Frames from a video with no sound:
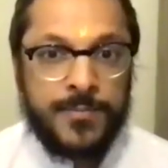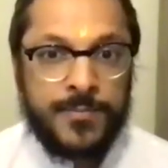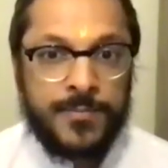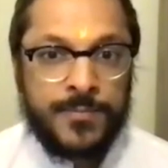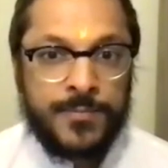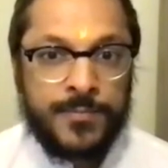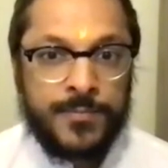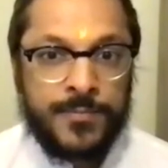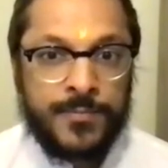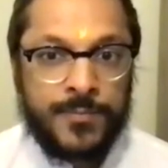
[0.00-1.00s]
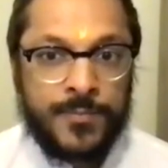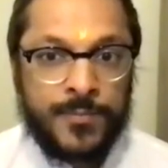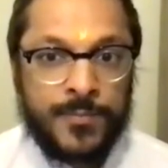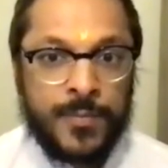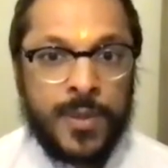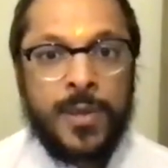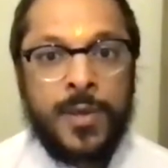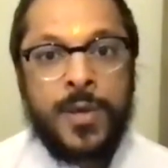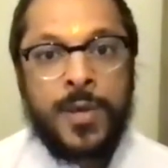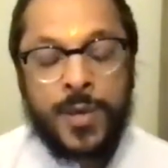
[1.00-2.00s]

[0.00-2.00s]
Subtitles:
Nobody speaks.